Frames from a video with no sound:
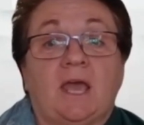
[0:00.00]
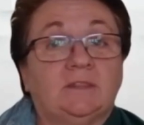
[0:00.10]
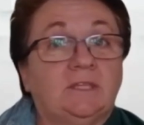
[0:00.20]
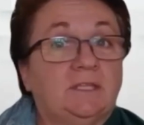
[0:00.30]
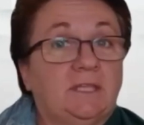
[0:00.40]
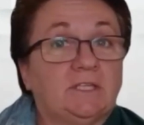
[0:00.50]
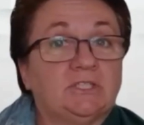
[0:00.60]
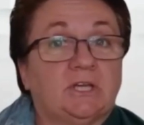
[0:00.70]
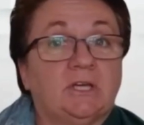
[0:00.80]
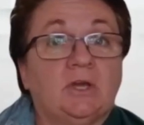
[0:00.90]
at their
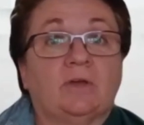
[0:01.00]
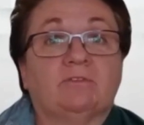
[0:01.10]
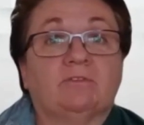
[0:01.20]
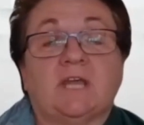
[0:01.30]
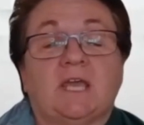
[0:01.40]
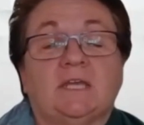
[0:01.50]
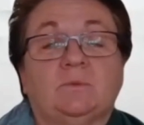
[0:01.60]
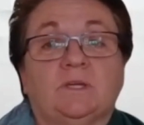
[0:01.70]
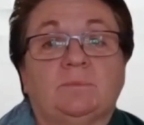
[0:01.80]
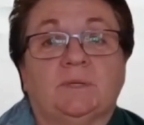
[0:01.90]
leisure over an
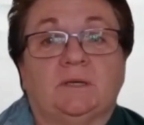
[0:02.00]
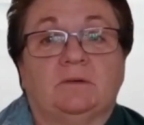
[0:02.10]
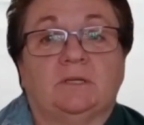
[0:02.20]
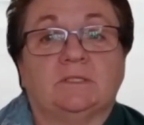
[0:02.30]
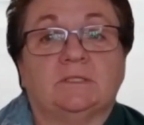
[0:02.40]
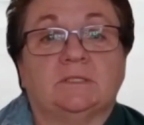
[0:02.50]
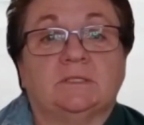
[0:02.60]
8-week period,